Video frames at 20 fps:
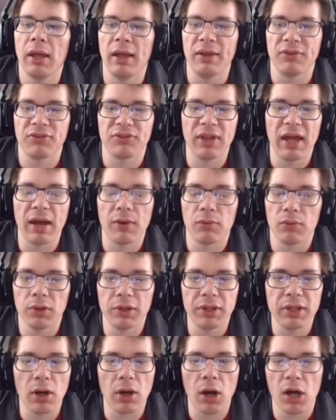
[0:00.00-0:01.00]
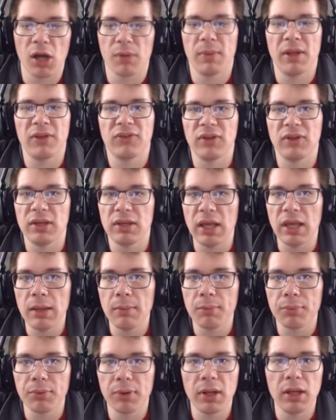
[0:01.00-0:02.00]
It's not really augmenting
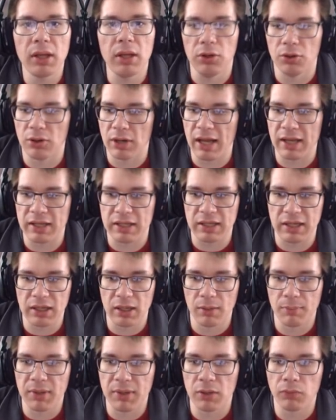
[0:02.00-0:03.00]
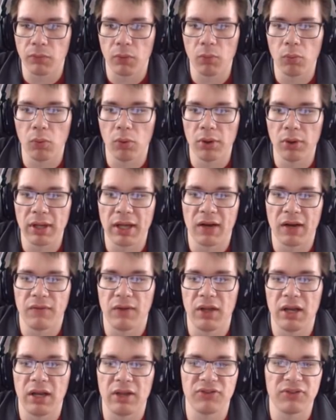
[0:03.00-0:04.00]
gameplay. You're not getting a big reward out
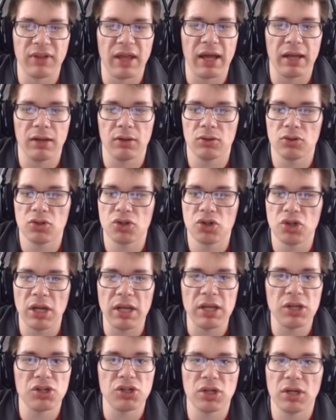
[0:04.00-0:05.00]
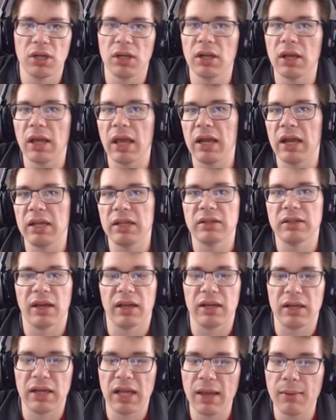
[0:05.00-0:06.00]
of it. It's not changing any
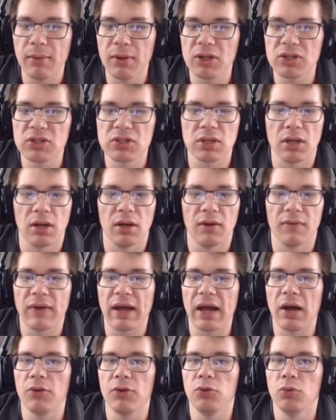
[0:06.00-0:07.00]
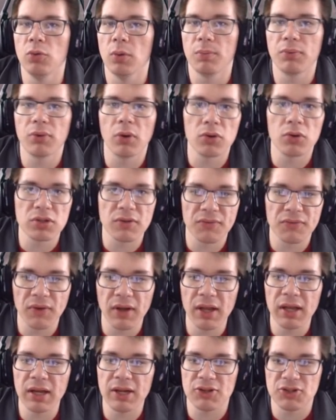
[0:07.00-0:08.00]
dynamics of how you approach a
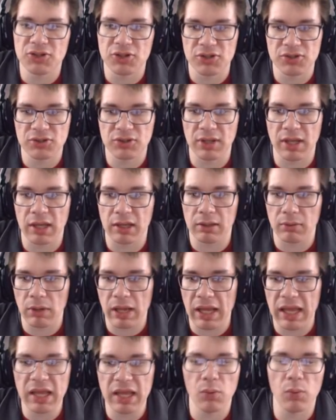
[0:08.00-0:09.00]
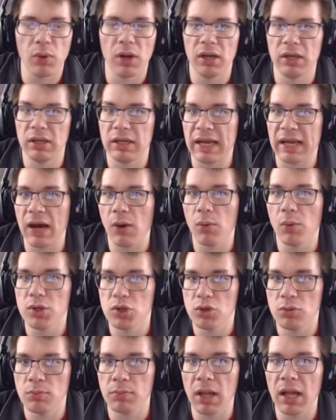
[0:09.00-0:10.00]
fight. It's just that, hey, now
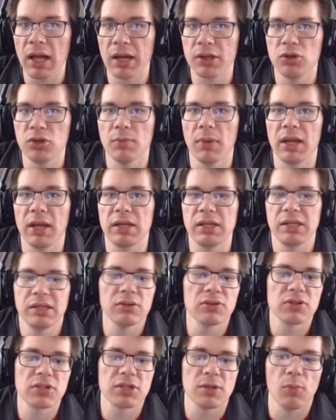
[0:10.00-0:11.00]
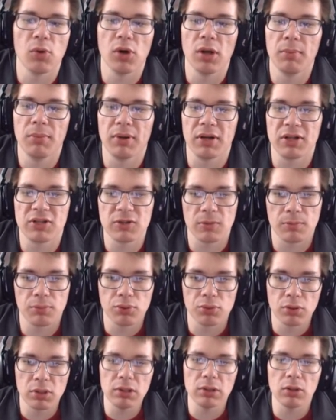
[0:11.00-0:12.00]
when you block, you might heal someone, but it's a
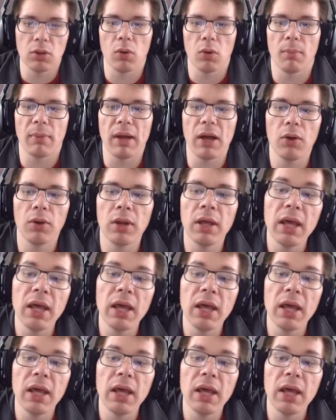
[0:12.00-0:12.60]
pretty low amount.